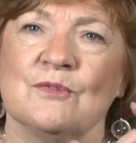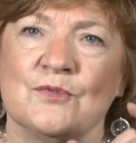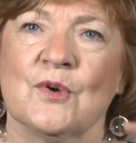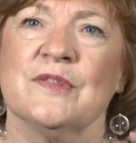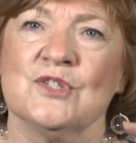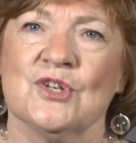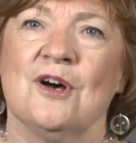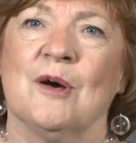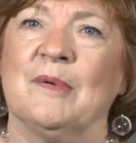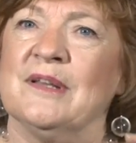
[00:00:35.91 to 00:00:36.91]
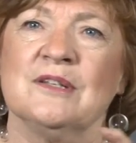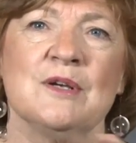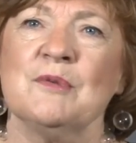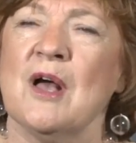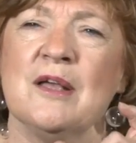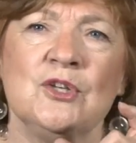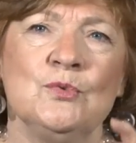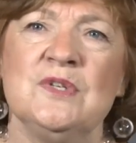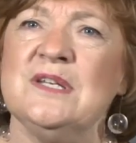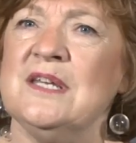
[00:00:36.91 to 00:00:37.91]
for the job, a
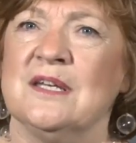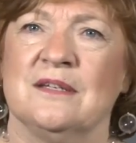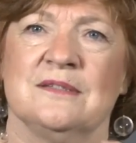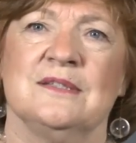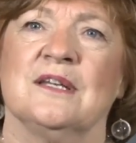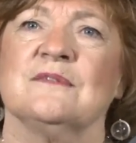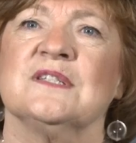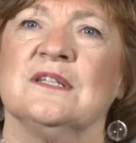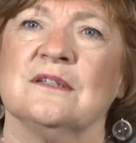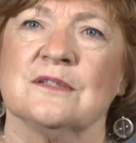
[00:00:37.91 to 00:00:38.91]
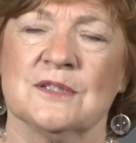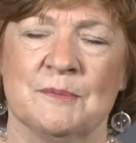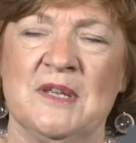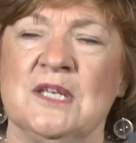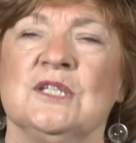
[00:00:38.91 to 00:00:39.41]
unique set of skills.